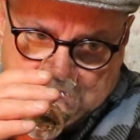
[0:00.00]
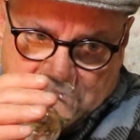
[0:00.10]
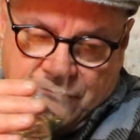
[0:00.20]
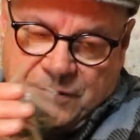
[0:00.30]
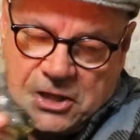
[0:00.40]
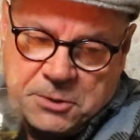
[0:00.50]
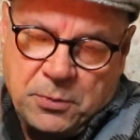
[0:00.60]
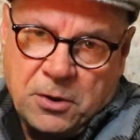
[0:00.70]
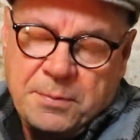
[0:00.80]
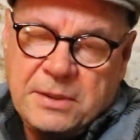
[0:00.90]
Fresh
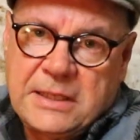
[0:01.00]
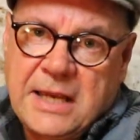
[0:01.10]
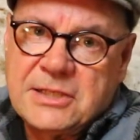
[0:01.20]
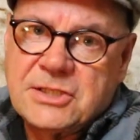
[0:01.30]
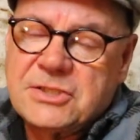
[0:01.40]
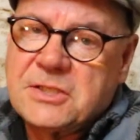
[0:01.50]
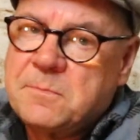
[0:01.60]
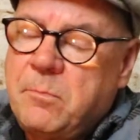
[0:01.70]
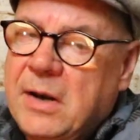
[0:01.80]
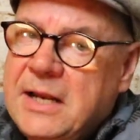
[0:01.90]
bourbon cask, because there's
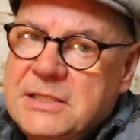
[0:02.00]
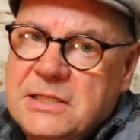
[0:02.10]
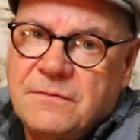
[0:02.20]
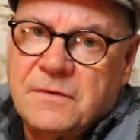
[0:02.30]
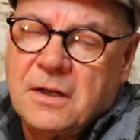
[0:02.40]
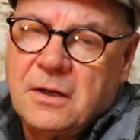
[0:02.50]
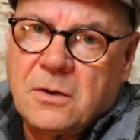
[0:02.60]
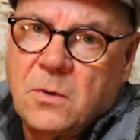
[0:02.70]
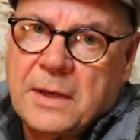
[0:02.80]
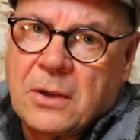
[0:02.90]
plenty of vanilla
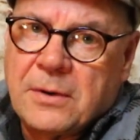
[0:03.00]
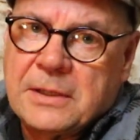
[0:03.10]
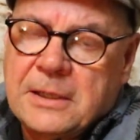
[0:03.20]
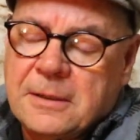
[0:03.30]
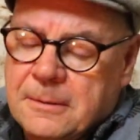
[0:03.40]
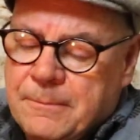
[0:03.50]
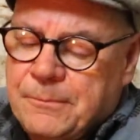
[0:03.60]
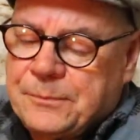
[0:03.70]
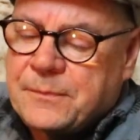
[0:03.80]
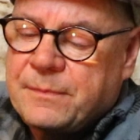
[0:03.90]
going on here.
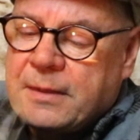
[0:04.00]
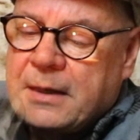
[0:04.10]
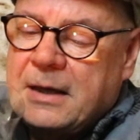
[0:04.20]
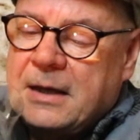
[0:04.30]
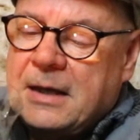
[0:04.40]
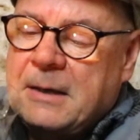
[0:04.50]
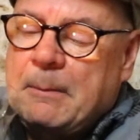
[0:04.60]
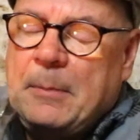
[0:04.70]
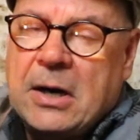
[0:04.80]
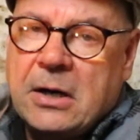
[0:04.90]

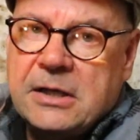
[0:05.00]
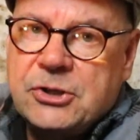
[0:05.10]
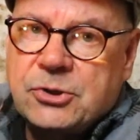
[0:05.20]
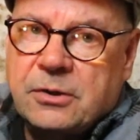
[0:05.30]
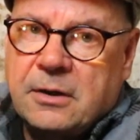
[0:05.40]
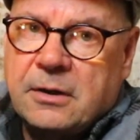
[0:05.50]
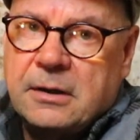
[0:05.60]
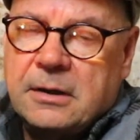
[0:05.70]
Barley sugar.